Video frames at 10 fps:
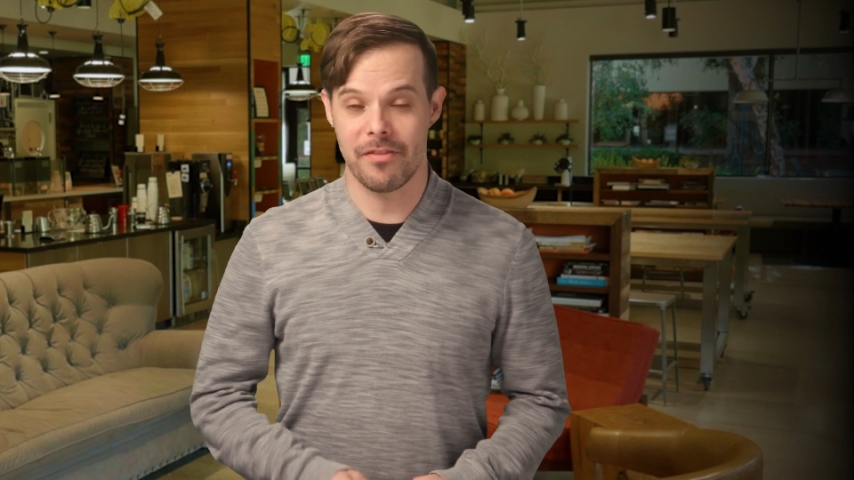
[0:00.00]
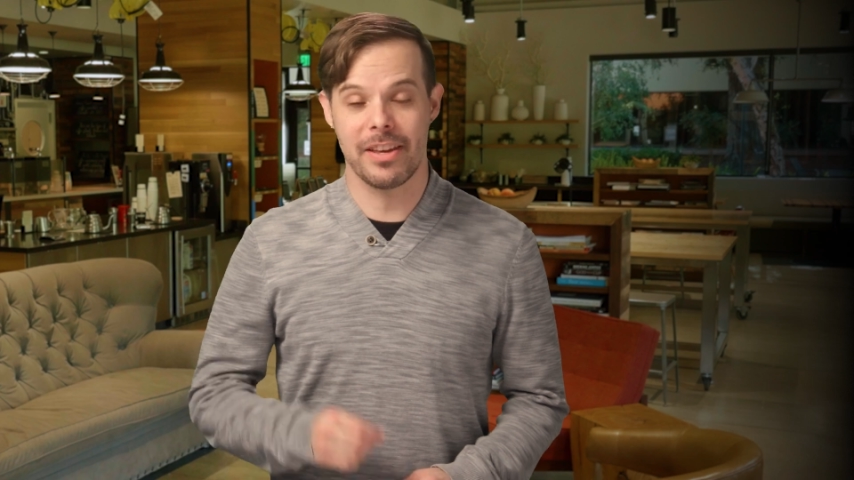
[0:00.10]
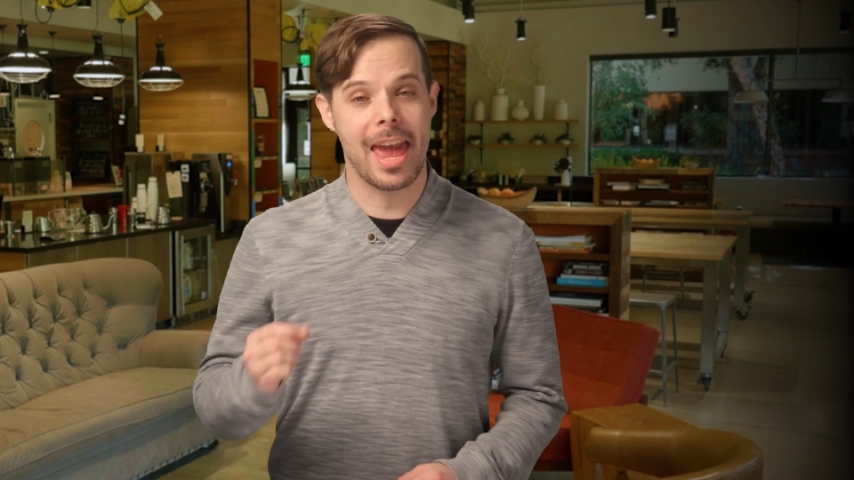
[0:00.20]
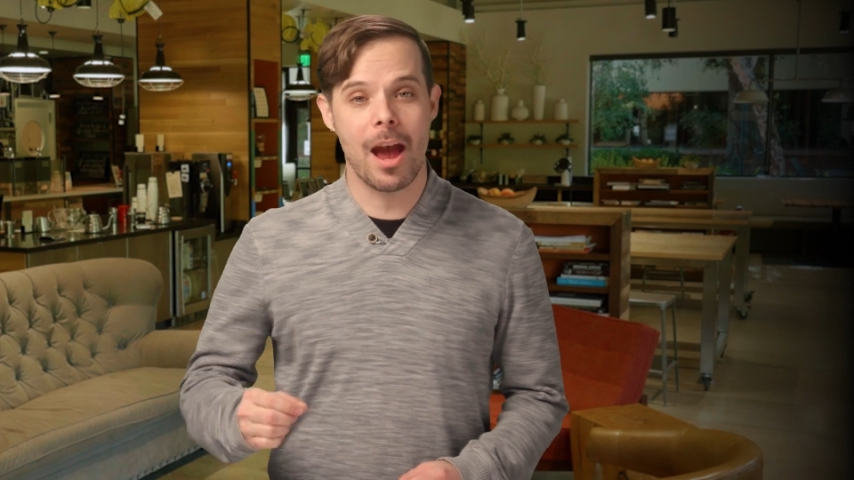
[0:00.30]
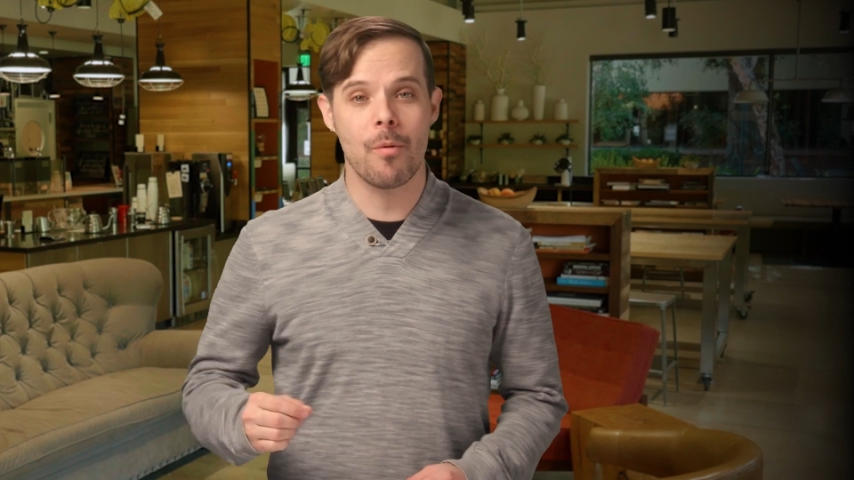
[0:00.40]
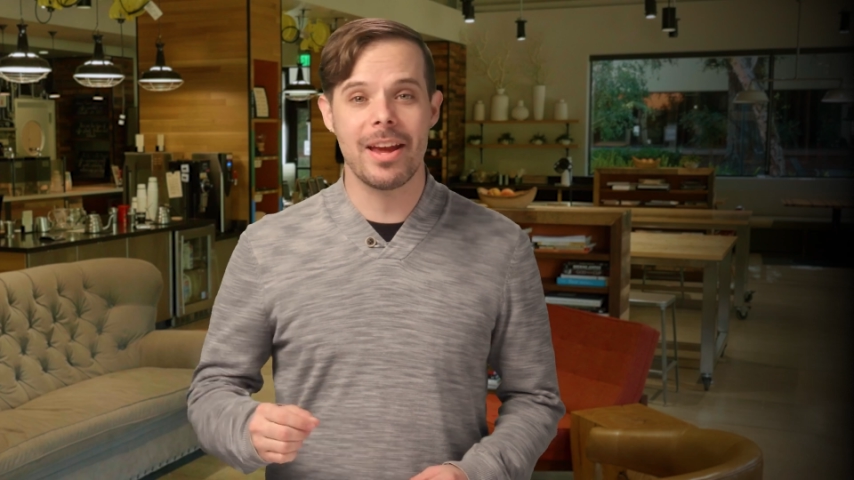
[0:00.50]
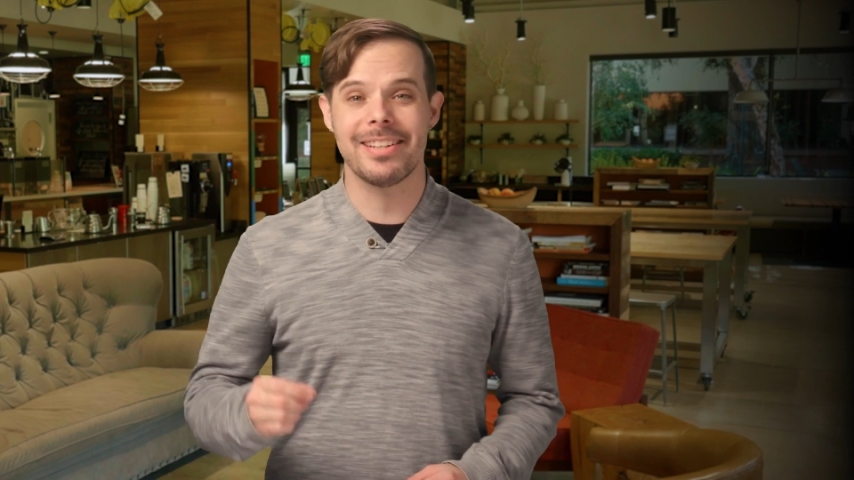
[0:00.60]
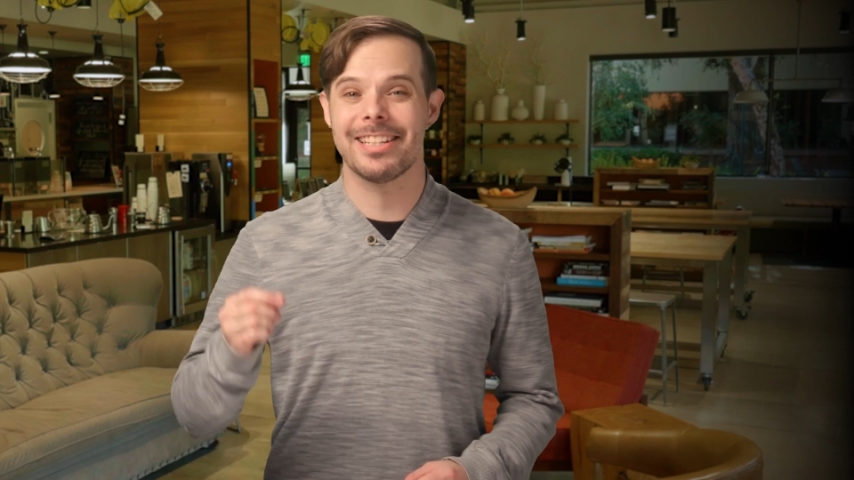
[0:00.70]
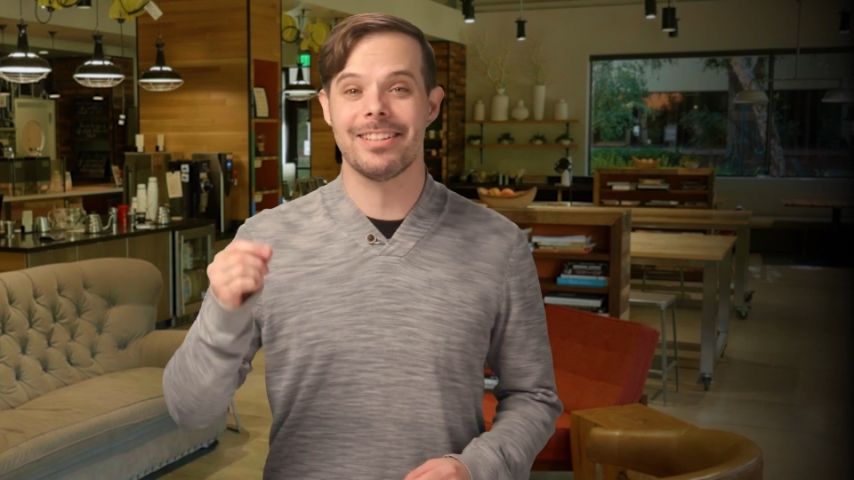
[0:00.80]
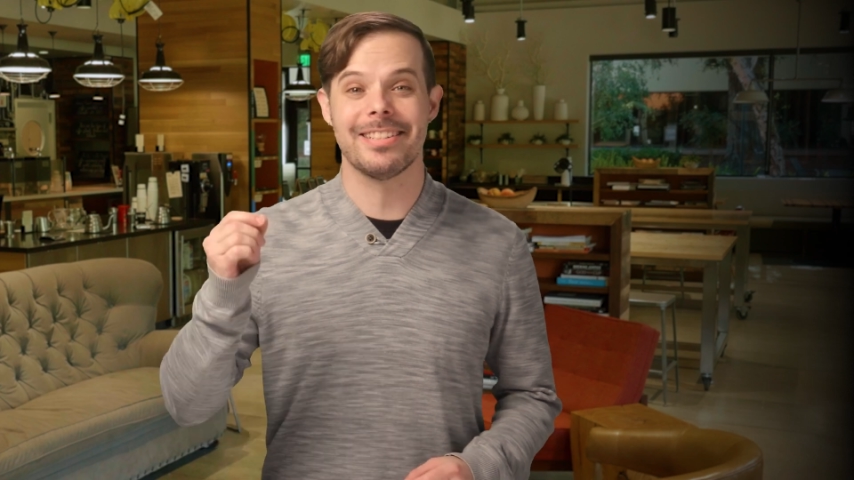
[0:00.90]
If you can't wait
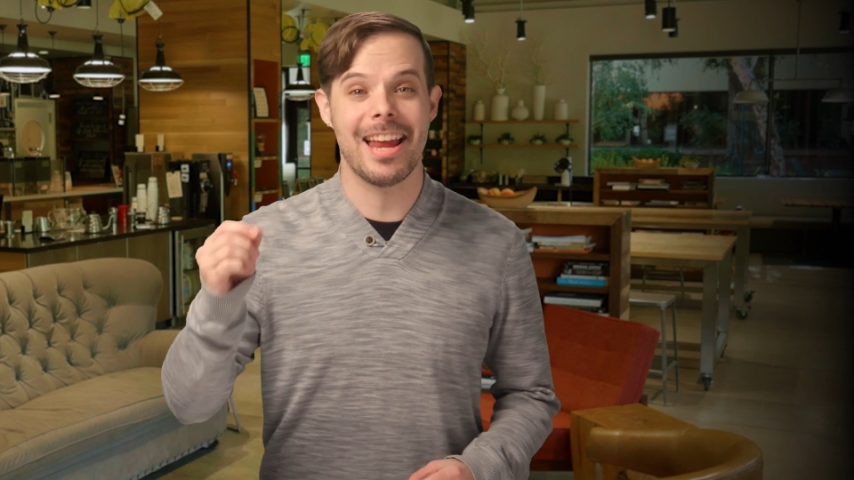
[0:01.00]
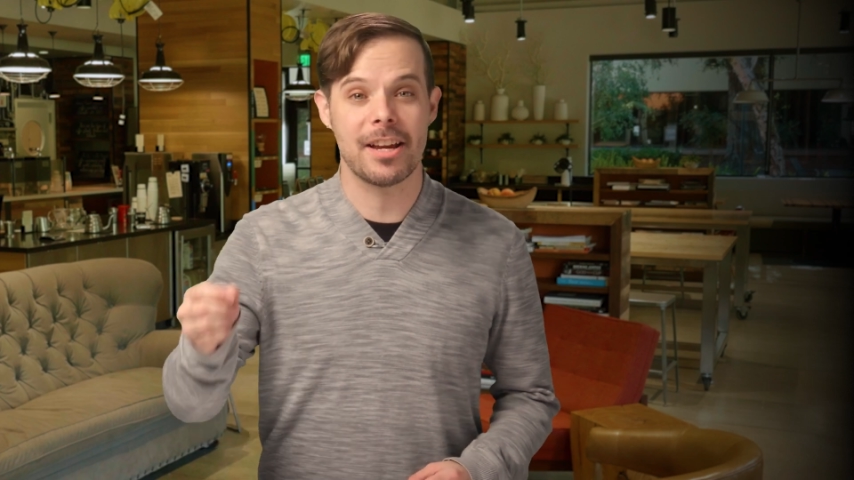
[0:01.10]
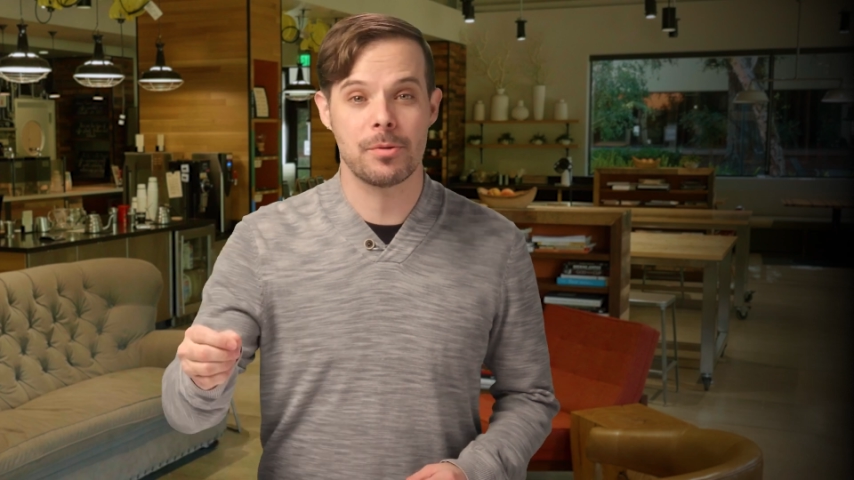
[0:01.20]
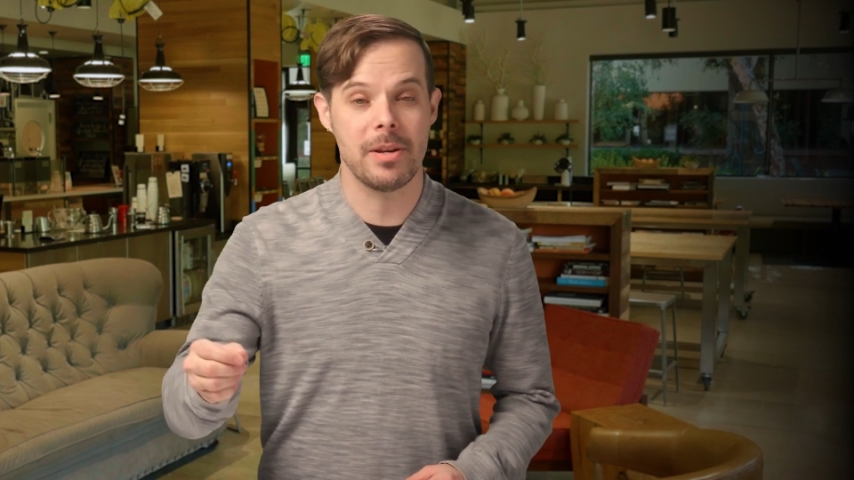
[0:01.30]
until next